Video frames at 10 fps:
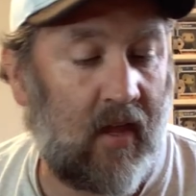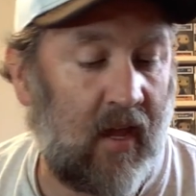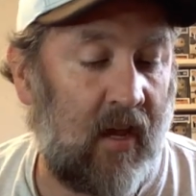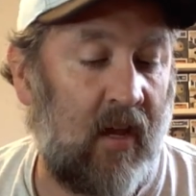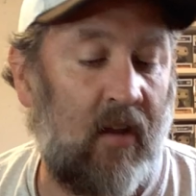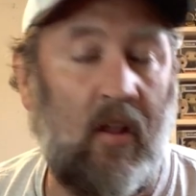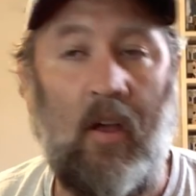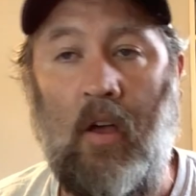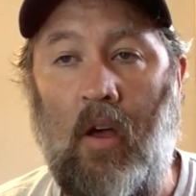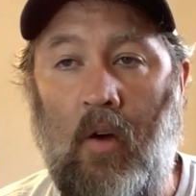and
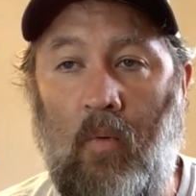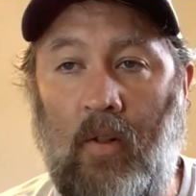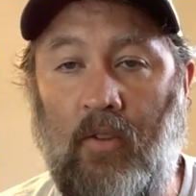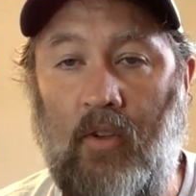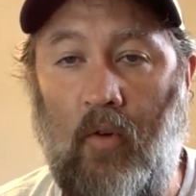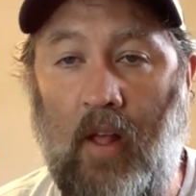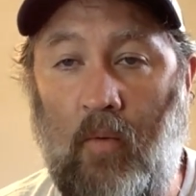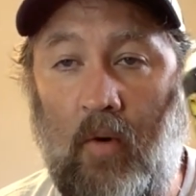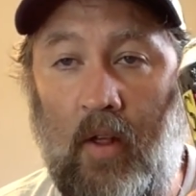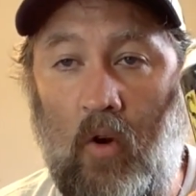one soda I
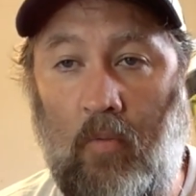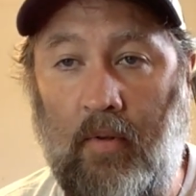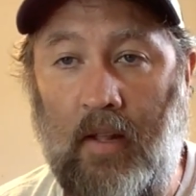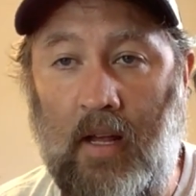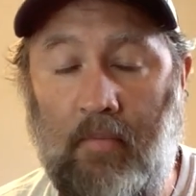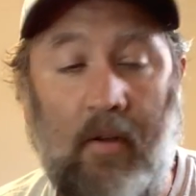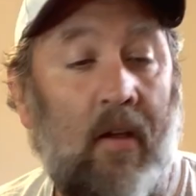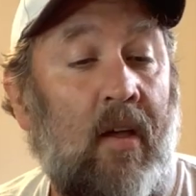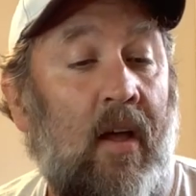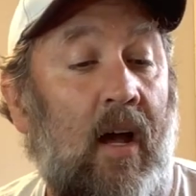want to open
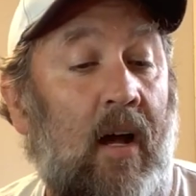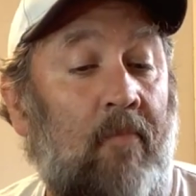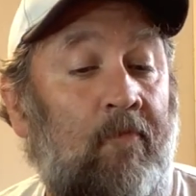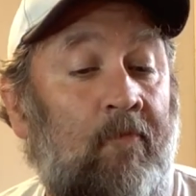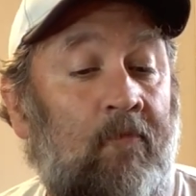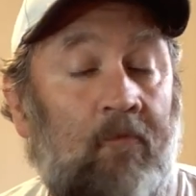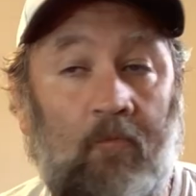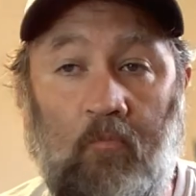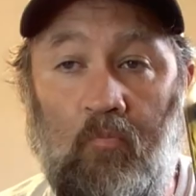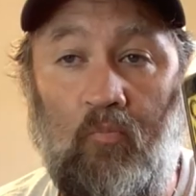up.
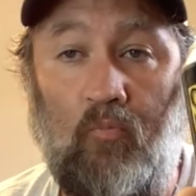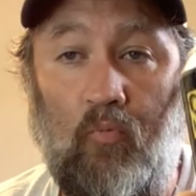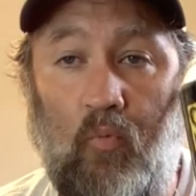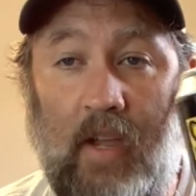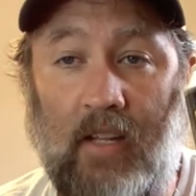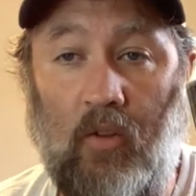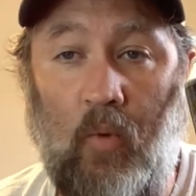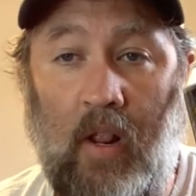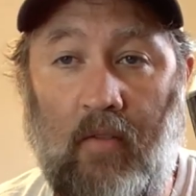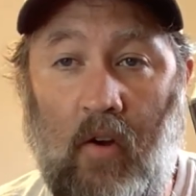We got the
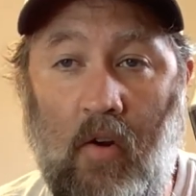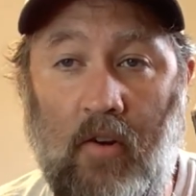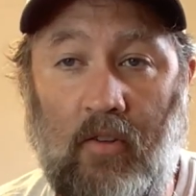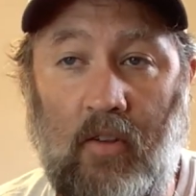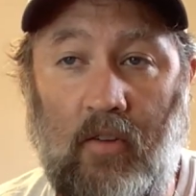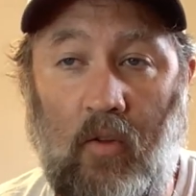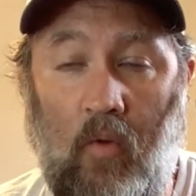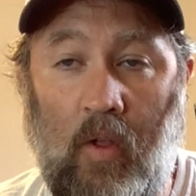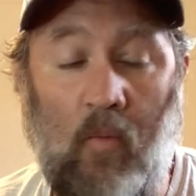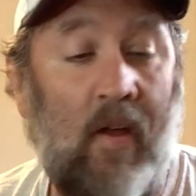Queen of Hearts. This is the
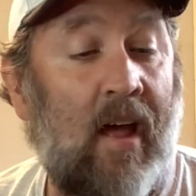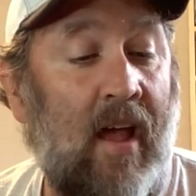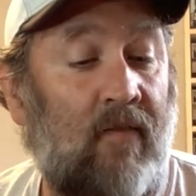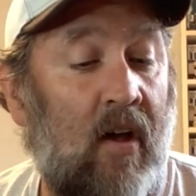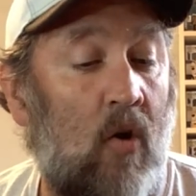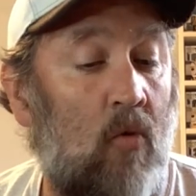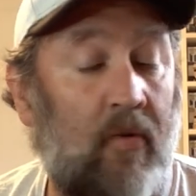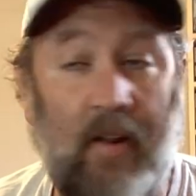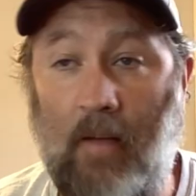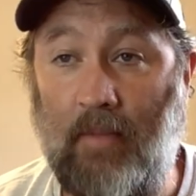only one I have not
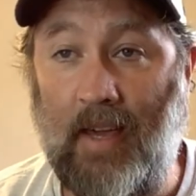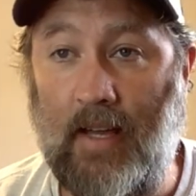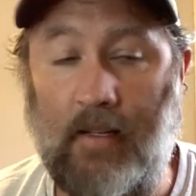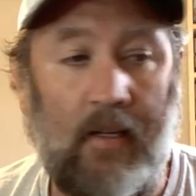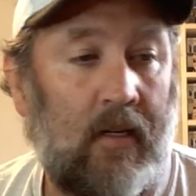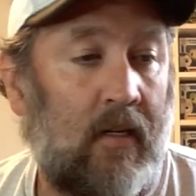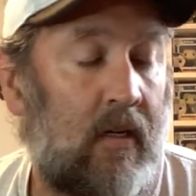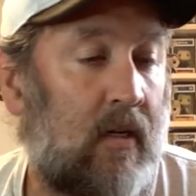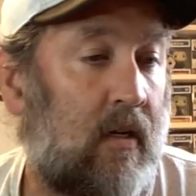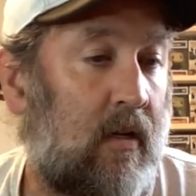opened up yet.
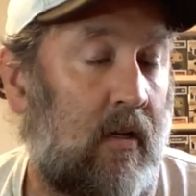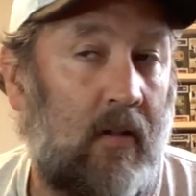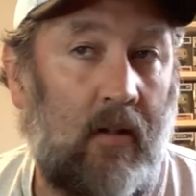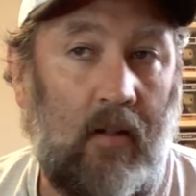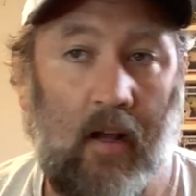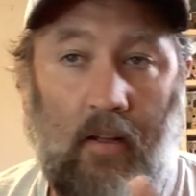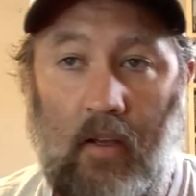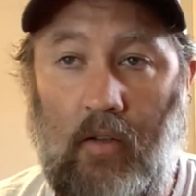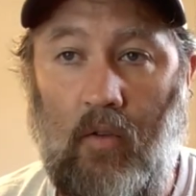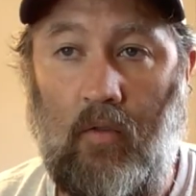
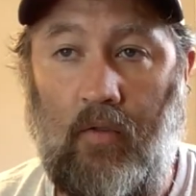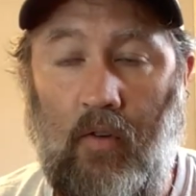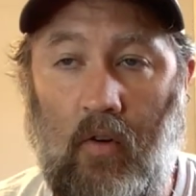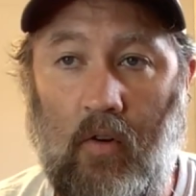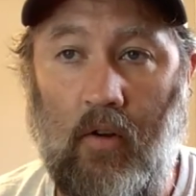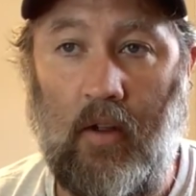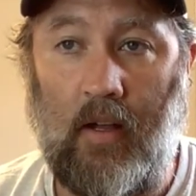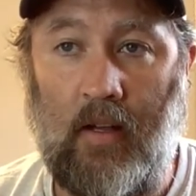Luckily so far,